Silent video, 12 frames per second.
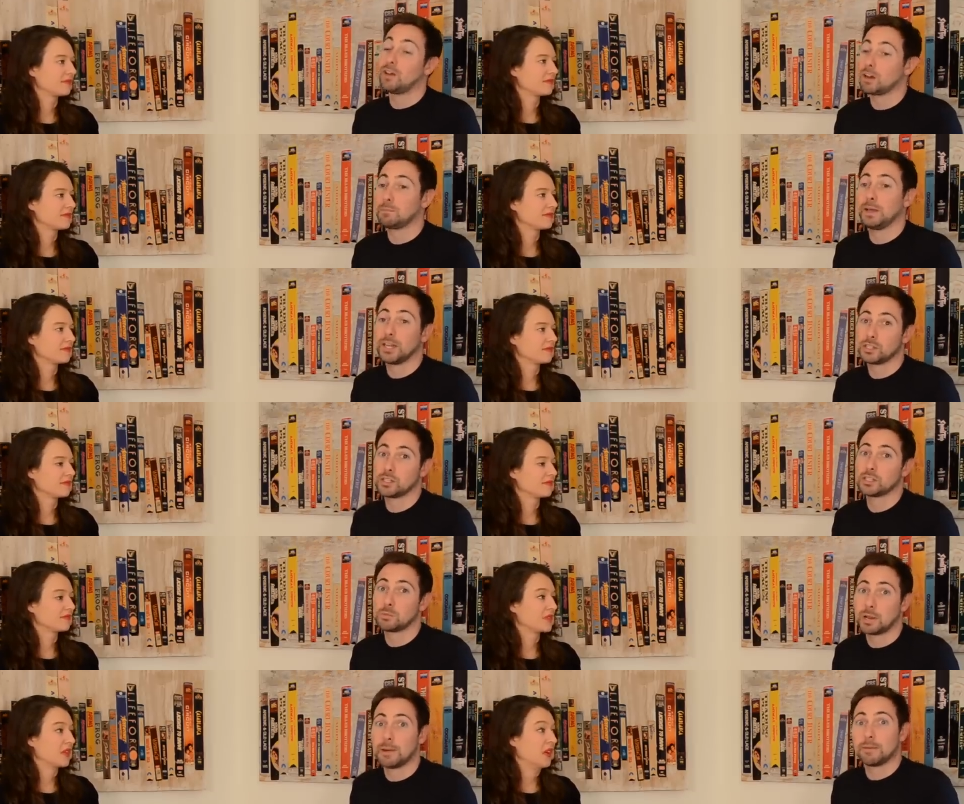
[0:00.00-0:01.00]
Speaker 1: "Look, bitch, this
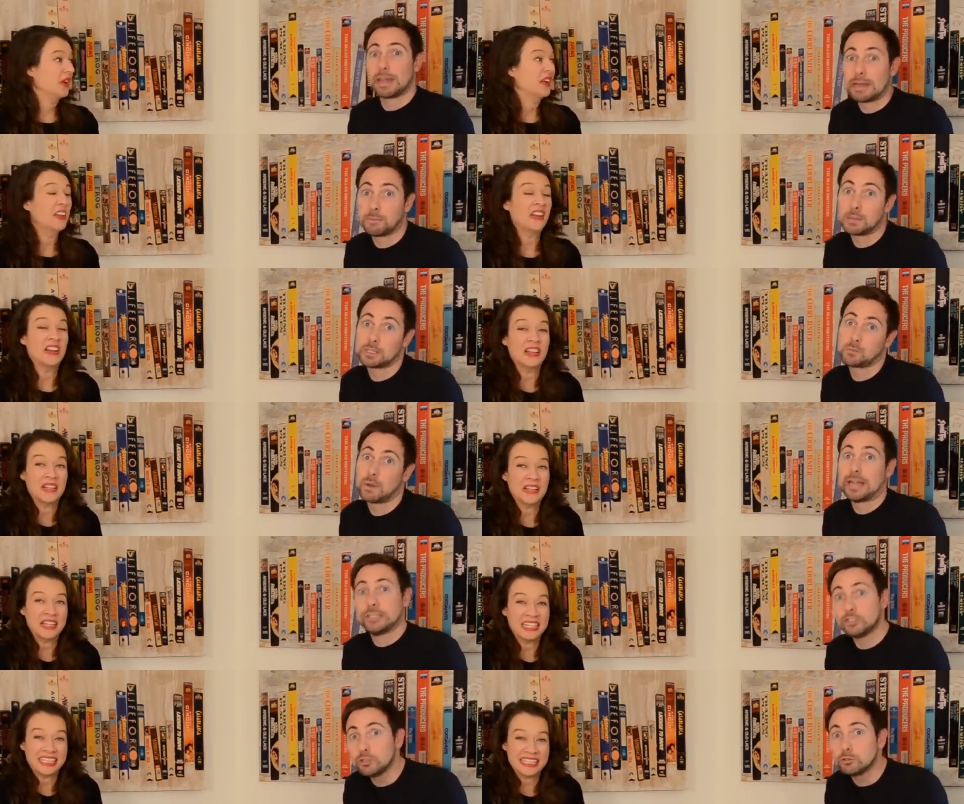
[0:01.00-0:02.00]
is what I am. This is what
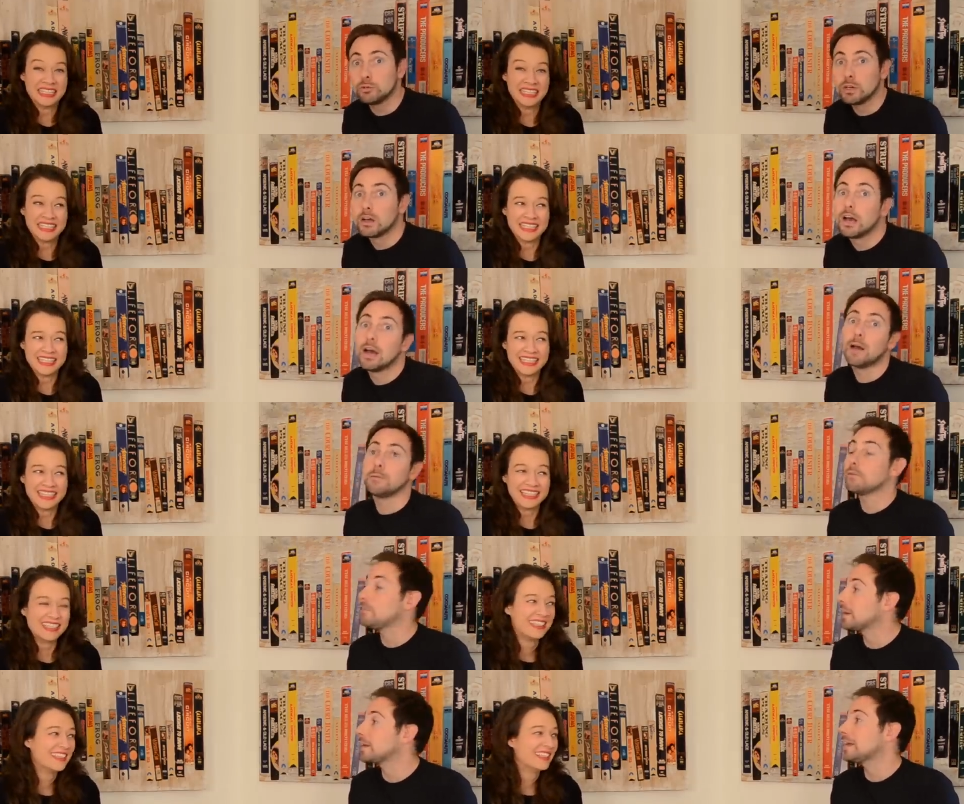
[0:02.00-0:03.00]
I do. I'm the
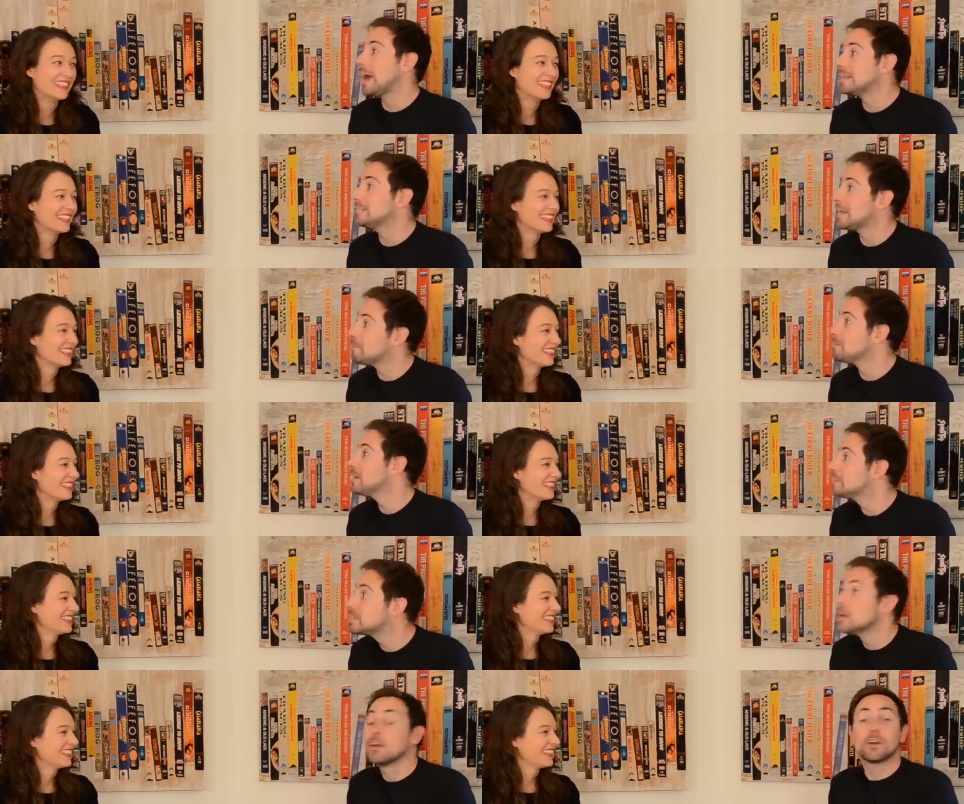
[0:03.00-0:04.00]
fucking goddamn
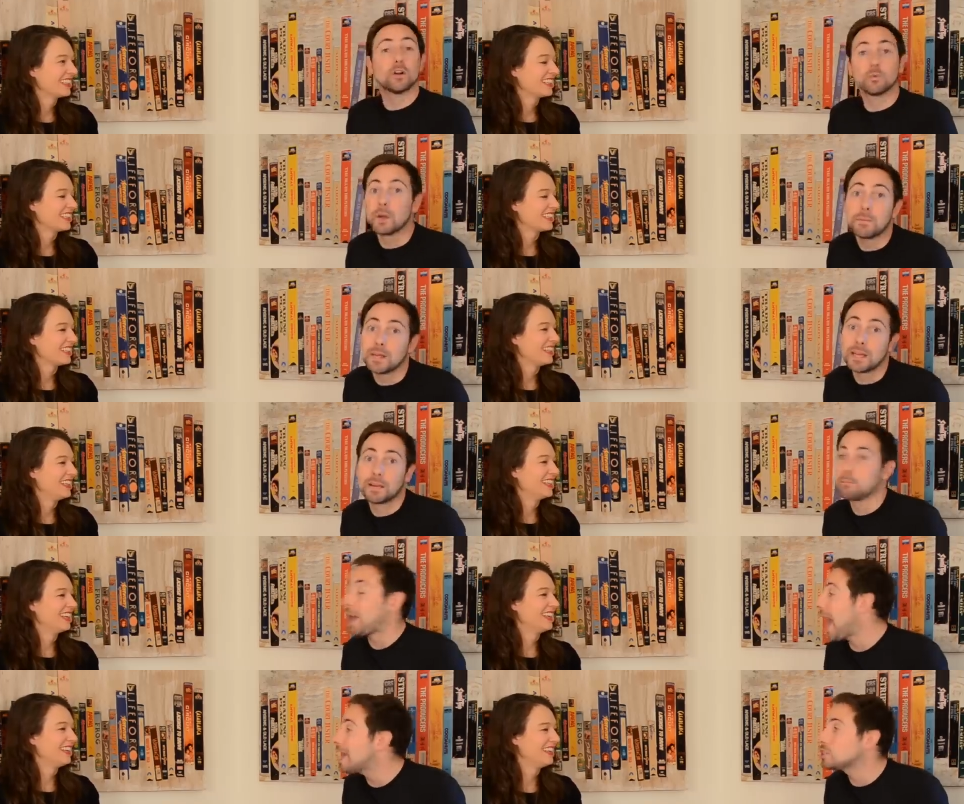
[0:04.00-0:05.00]
Miss Caribbean
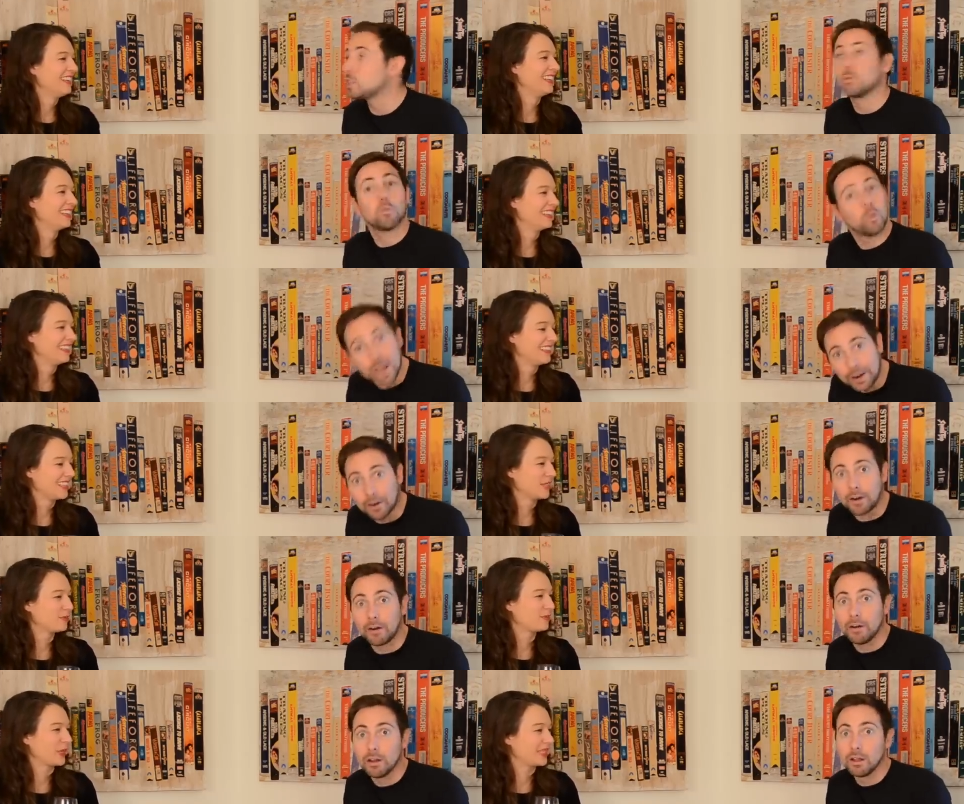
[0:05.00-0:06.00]
pageant
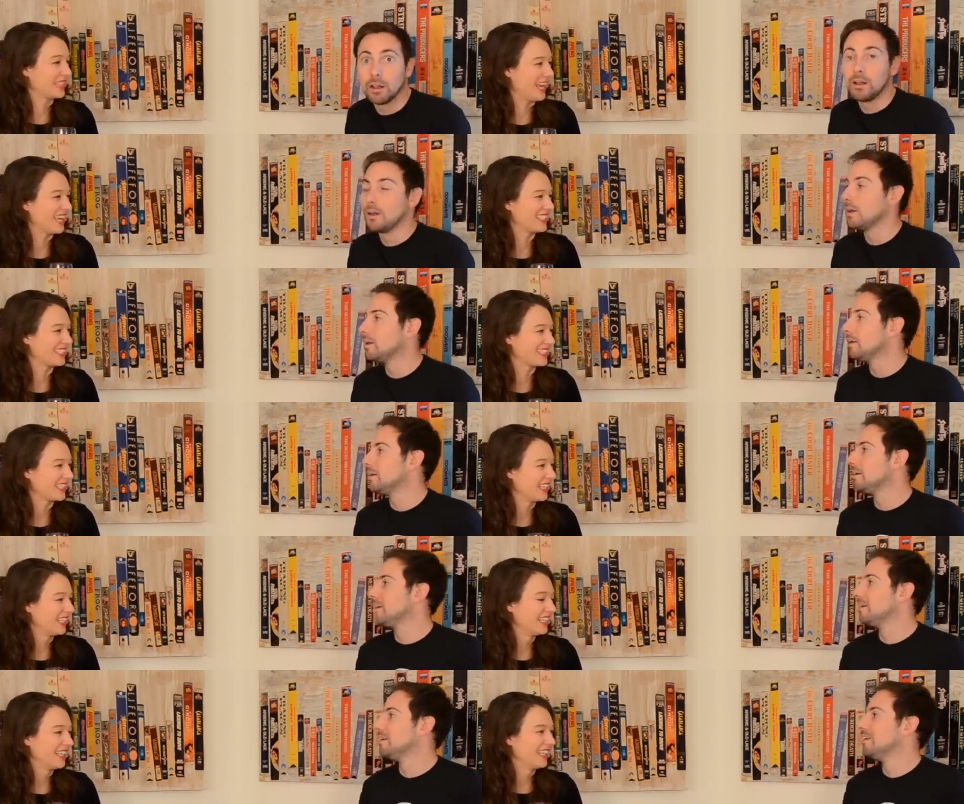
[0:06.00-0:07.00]
winner."
Speaker 2: Princess
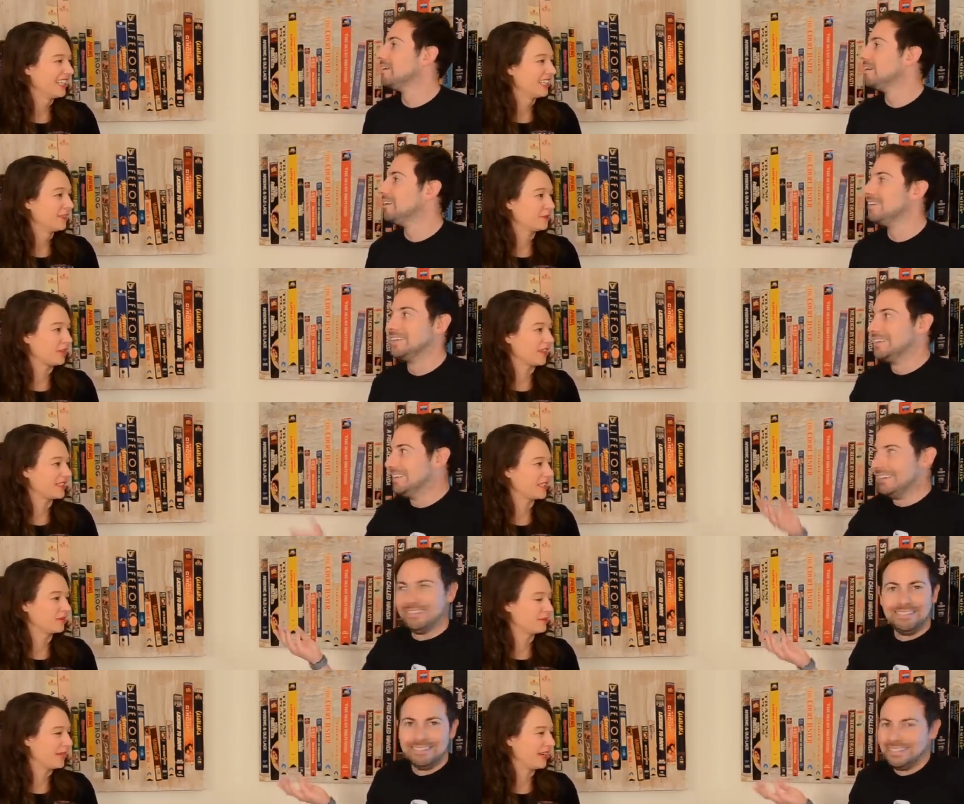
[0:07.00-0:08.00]
flossed
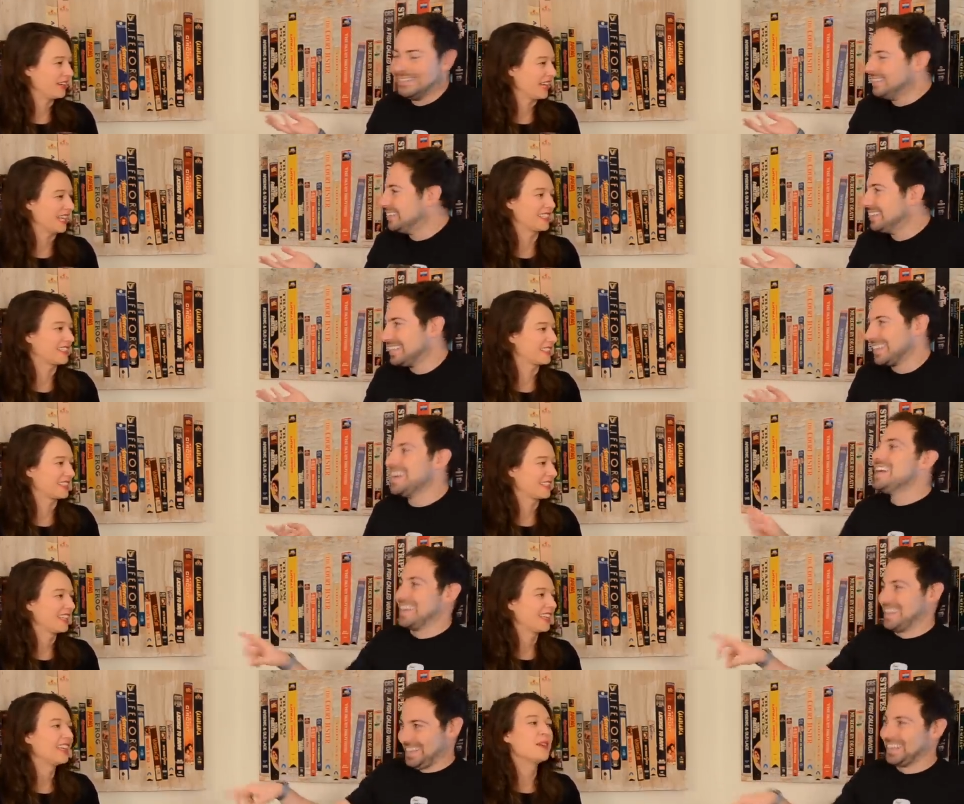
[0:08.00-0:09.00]
in paradise.
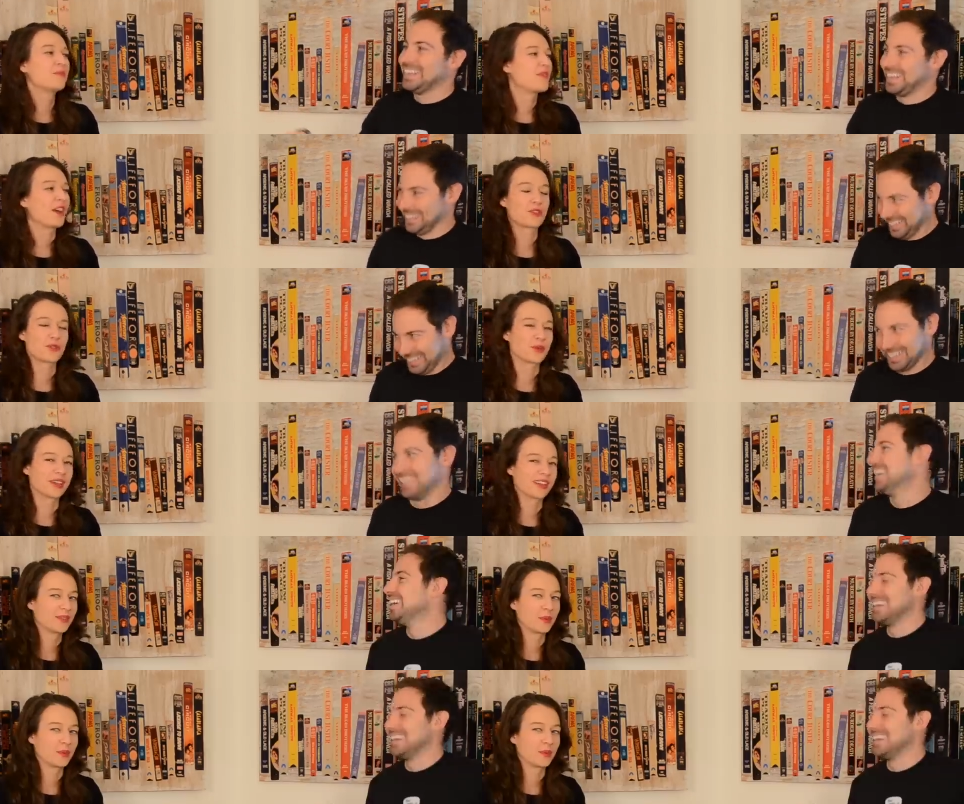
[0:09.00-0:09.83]
Not sure.